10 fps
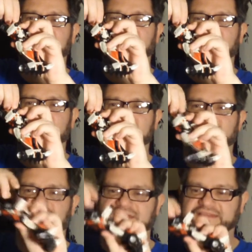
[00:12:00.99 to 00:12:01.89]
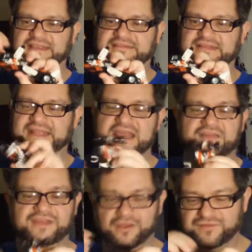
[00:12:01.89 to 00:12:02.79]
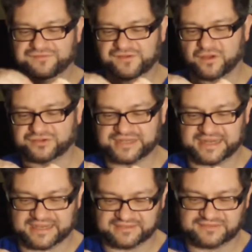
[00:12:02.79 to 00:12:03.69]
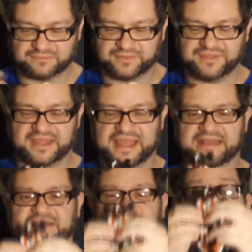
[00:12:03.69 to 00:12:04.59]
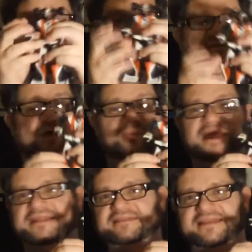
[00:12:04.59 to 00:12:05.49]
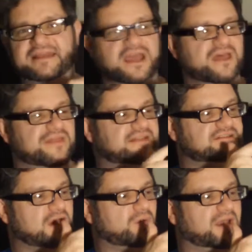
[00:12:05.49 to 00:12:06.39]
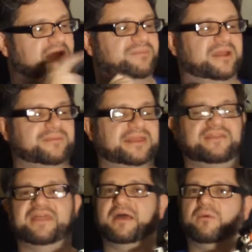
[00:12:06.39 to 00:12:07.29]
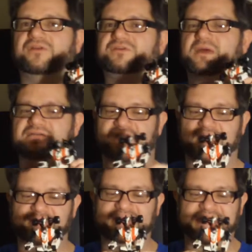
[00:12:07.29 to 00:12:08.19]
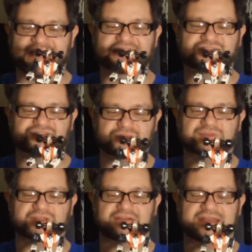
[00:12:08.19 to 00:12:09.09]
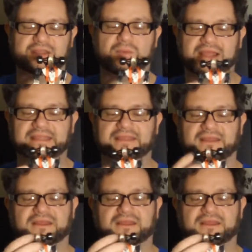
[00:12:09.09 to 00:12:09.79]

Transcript: does go around 360. The other flaw she has with her head is because it's all painted, there's no light piping in there whatsoever. I mean, it kind of suits her anyway,